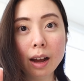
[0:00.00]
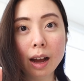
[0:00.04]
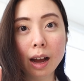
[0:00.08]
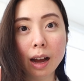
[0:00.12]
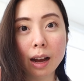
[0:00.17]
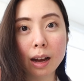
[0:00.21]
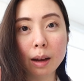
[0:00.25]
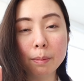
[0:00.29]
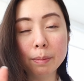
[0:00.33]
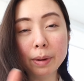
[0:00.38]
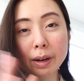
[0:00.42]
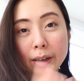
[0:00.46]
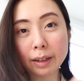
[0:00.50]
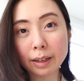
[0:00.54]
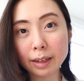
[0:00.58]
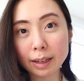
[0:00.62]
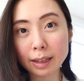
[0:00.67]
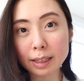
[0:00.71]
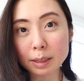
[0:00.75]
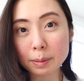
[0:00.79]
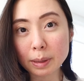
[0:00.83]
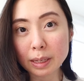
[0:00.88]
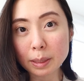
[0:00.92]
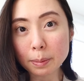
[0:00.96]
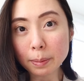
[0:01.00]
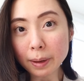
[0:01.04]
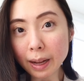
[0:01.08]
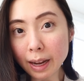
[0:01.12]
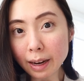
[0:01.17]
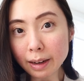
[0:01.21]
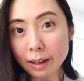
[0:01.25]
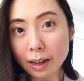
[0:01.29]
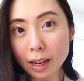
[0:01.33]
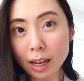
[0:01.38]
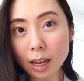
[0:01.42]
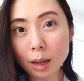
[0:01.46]
American Express
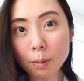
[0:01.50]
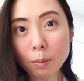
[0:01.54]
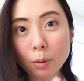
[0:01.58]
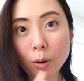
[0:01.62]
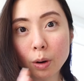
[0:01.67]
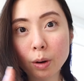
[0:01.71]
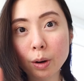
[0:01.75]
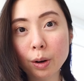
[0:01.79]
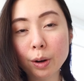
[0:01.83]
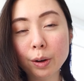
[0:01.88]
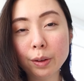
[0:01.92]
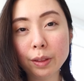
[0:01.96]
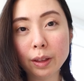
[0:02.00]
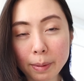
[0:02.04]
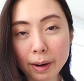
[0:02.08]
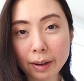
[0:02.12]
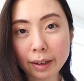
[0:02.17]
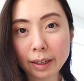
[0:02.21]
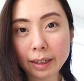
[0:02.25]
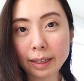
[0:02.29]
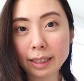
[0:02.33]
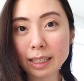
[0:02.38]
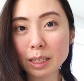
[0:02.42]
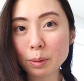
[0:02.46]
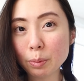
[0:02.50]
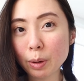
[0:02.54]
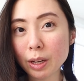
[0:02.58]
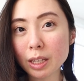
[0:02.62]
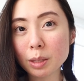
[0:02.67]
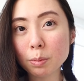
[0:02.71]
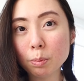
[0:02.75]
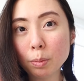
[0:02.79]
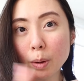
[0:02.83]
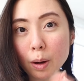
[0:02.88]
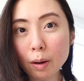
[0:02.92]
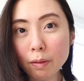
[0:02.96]
Platinum or American
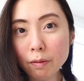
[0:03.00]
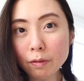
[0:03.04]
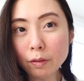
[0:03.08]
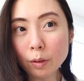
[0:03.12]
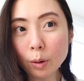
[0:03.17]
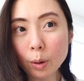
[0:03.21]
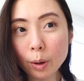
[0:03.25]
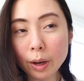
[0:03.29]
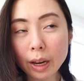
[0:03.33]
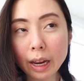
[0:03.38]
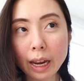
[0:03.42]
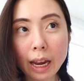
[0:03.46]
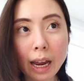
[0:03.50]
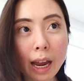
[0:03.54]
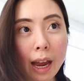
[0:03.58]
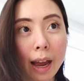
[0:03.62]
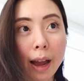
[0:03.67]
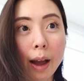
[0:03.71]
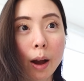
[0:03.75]
Express Bonvoy